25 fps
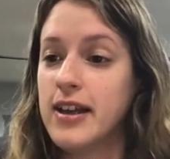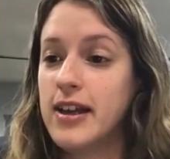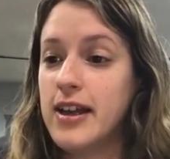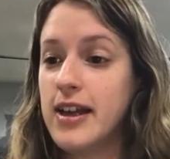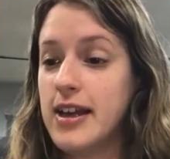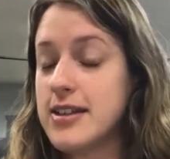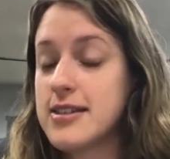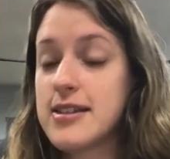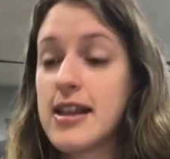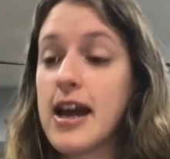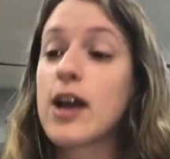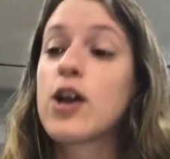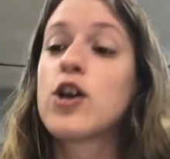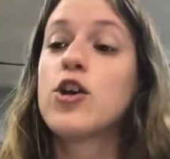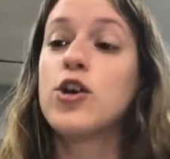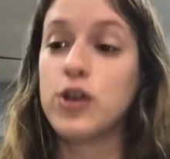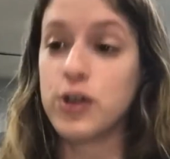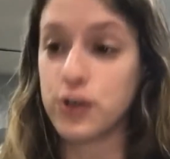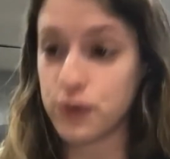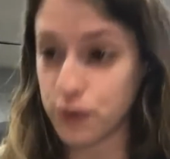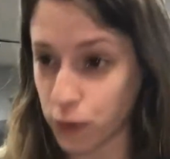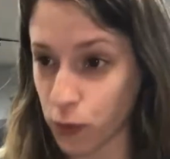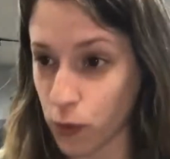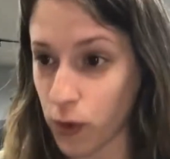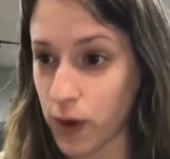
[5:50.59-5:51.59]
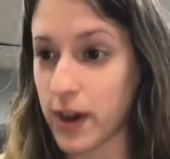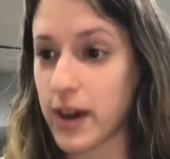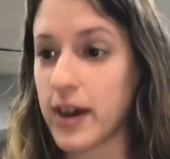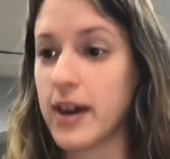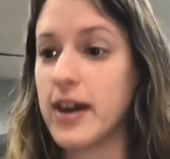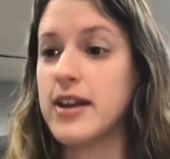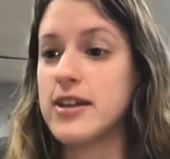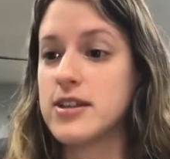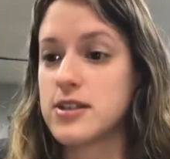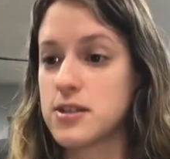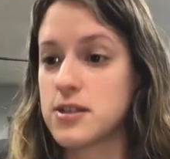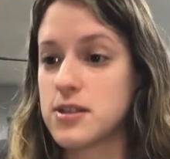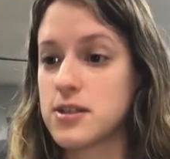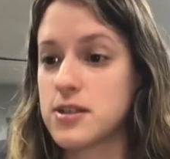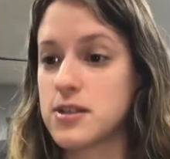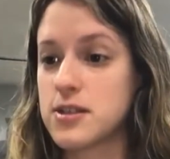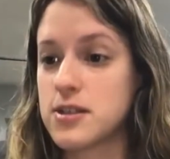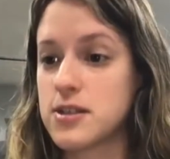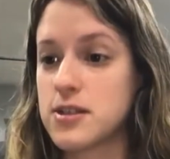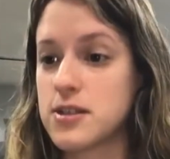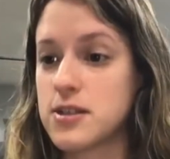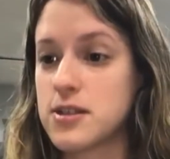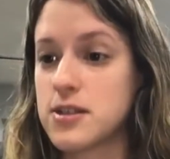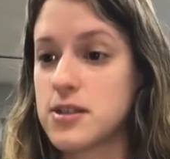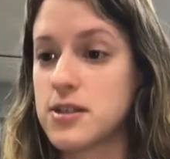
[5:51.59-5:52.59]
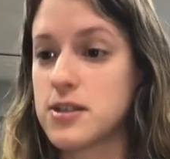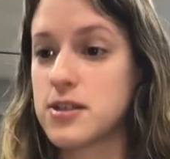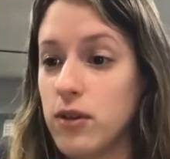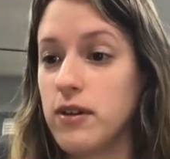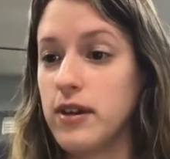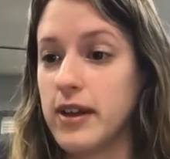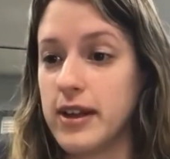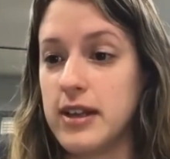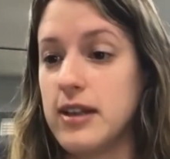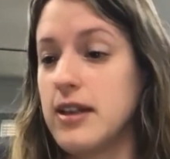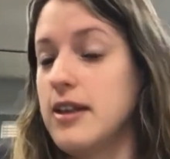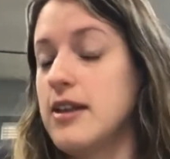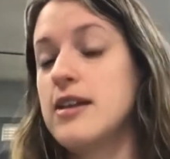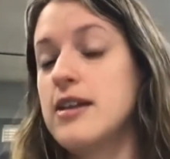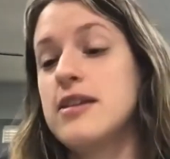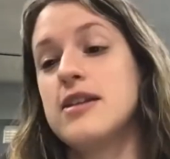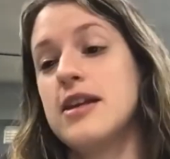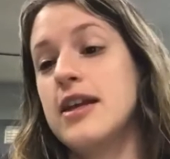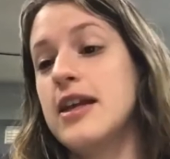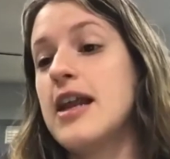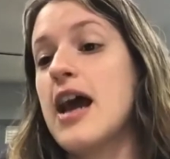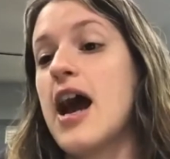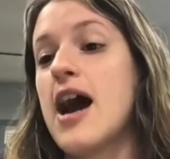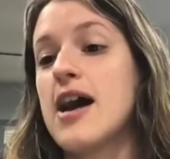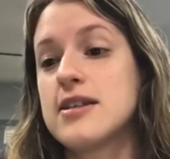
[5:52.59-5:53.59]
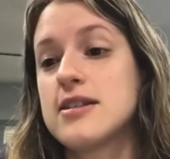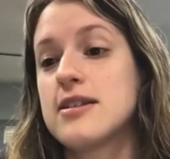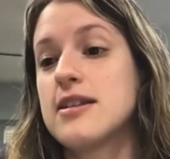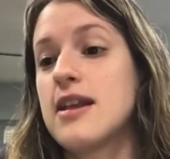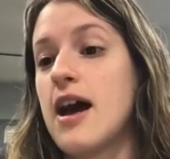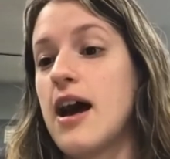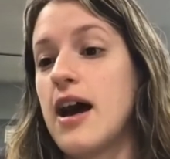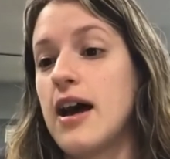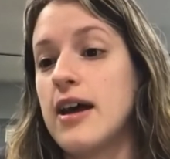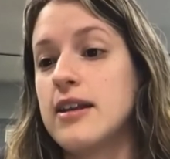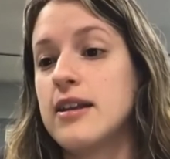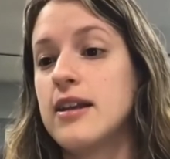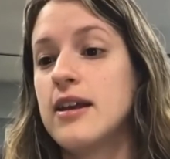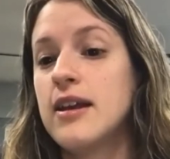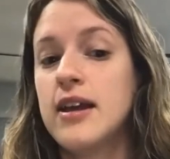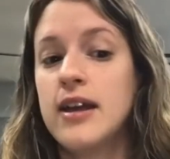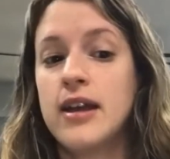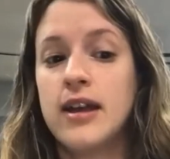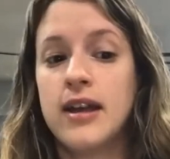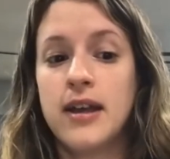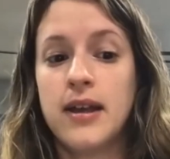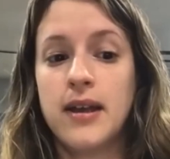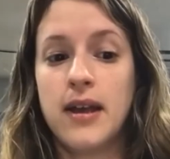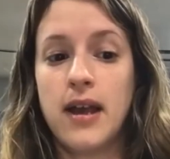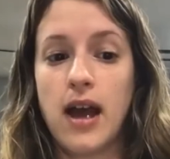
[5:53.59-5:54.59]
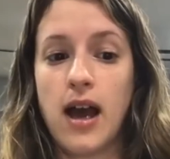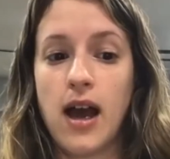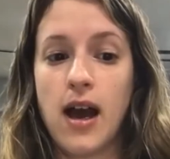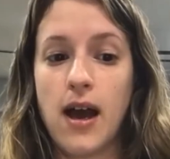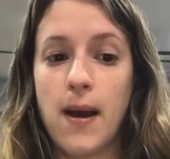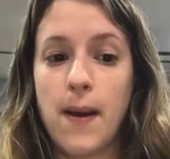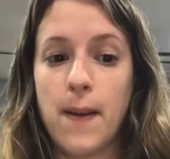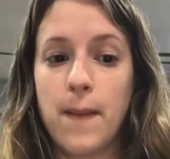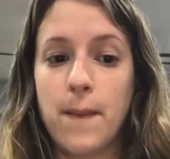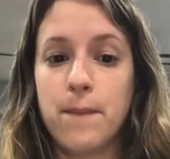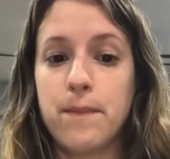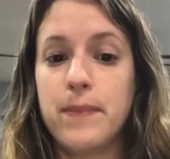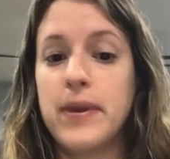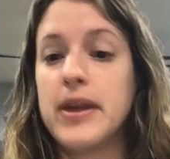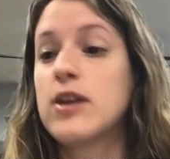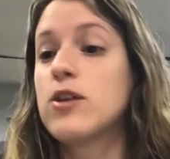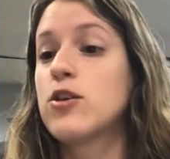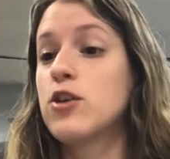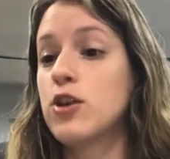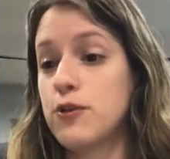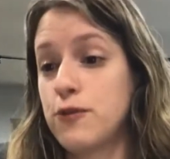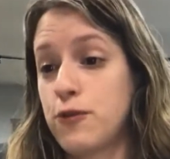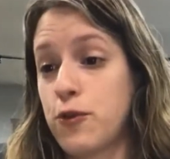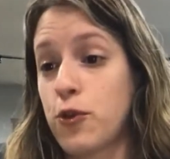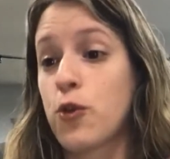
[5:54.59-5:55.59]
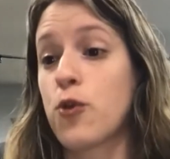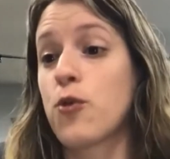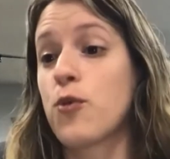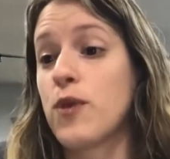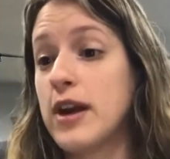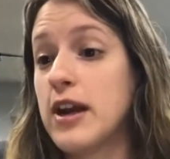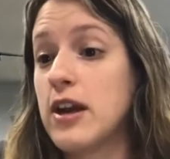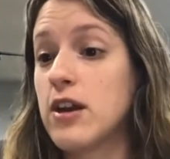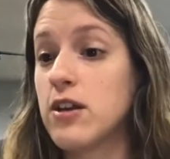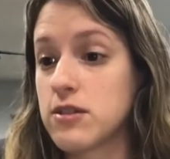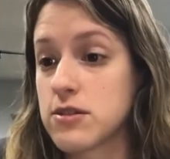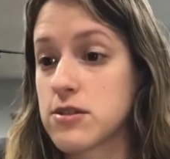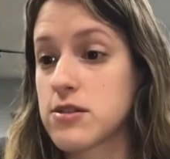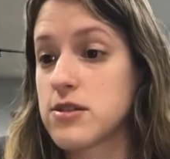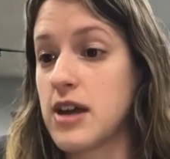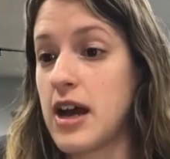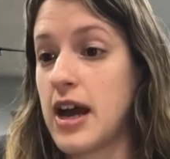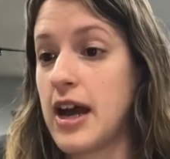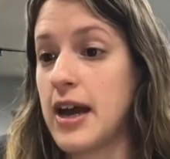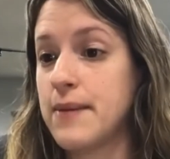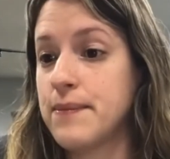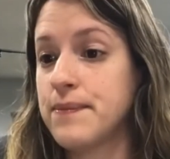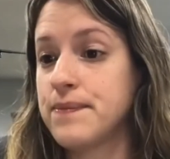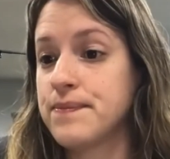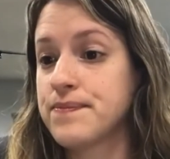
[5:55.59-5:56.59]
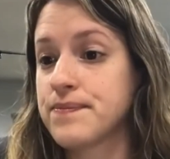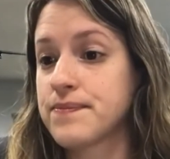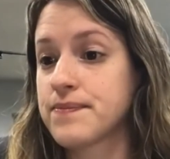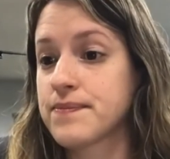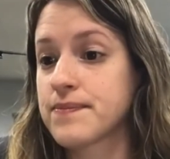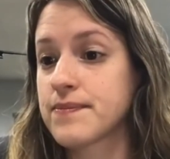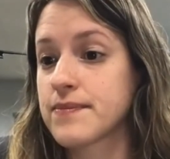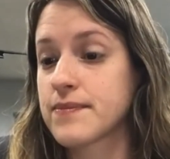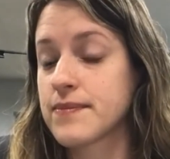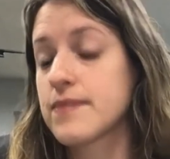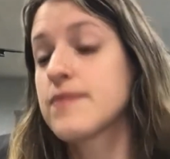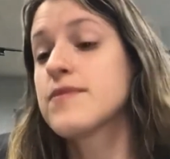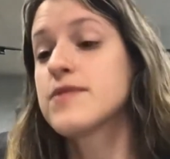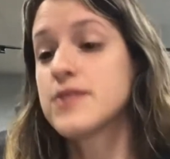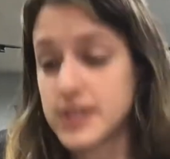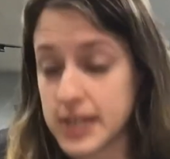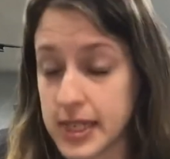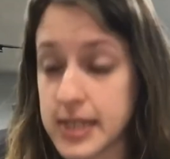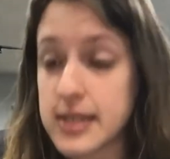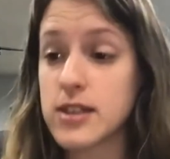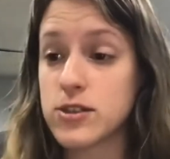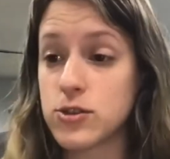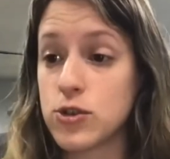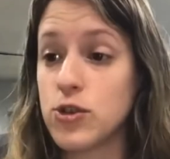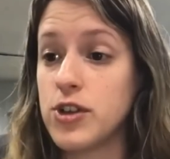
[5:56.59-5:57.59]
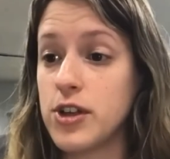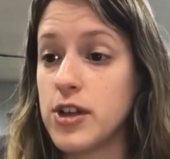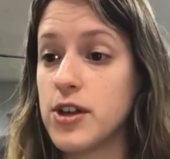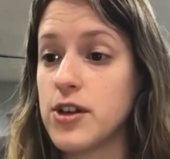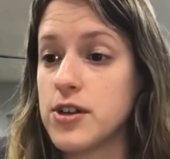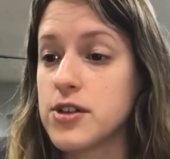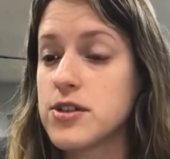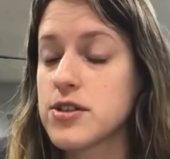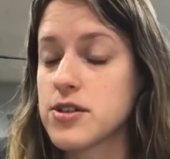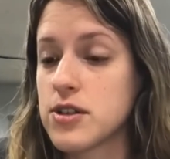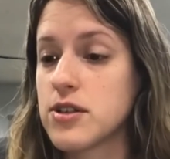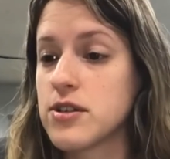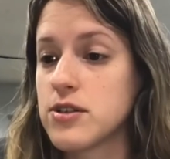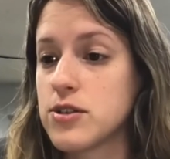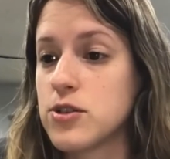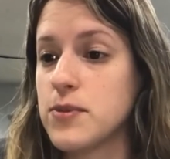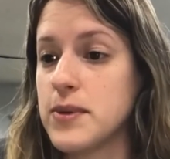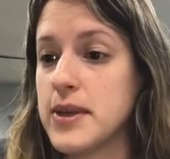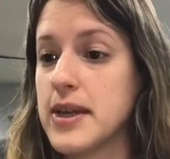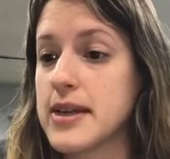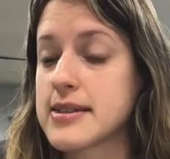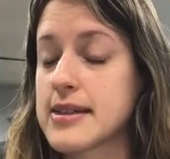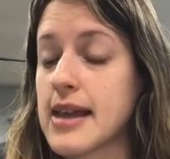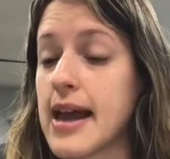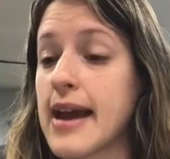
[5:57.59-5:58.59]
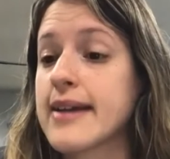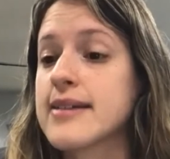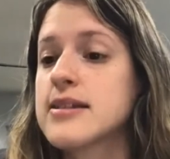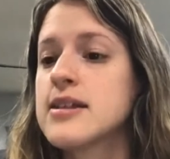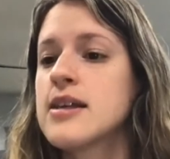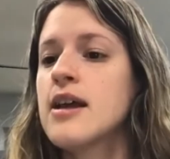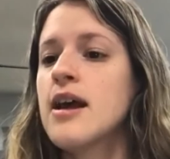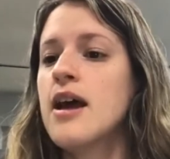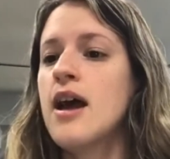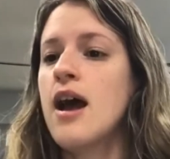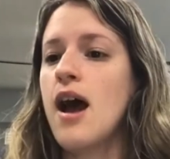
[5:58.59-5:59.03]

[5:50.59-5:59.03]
It's not good for its people, and it has not been good for a really long time, 62 years to be exact.